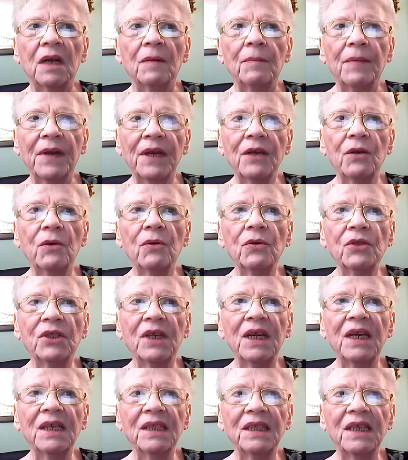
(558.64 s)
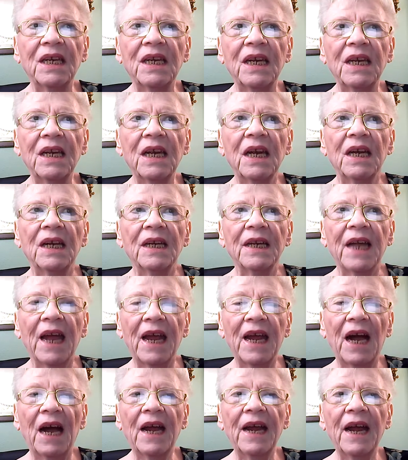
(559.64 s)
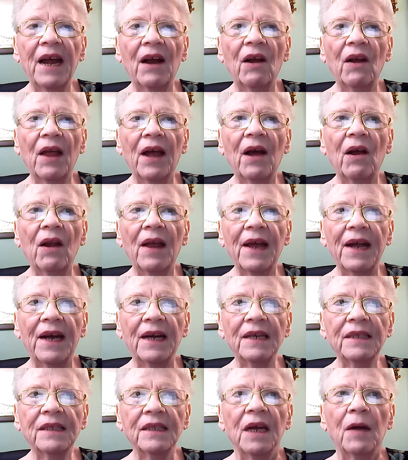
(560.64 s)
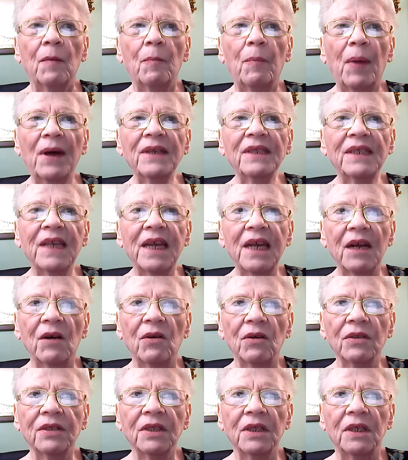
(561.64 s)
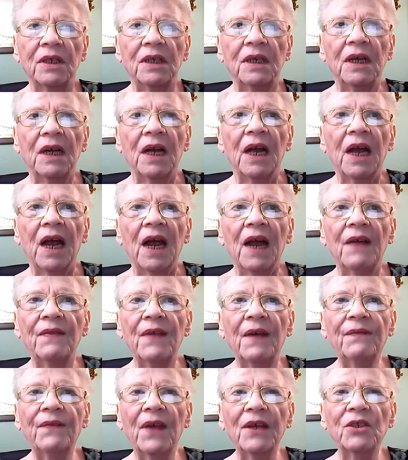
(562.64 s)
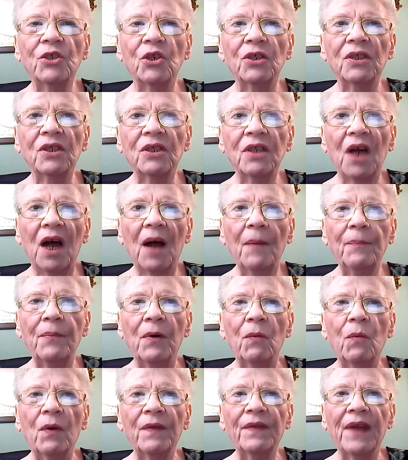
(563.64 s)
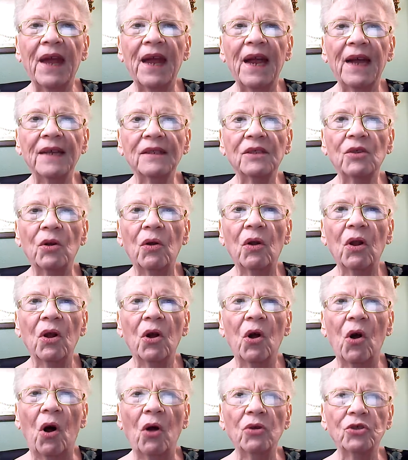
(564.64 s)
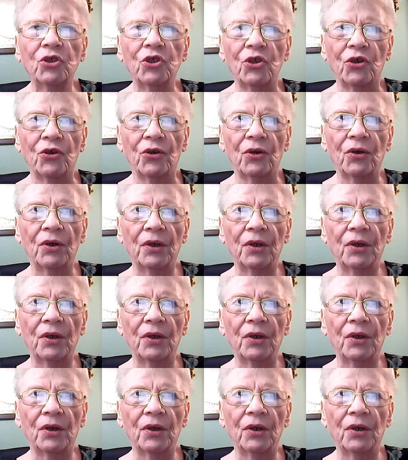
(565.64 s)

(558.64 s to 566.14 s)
B-U-Z-Z-K-I-L-L-S, buzzkills, and that they should stop with cancel culture.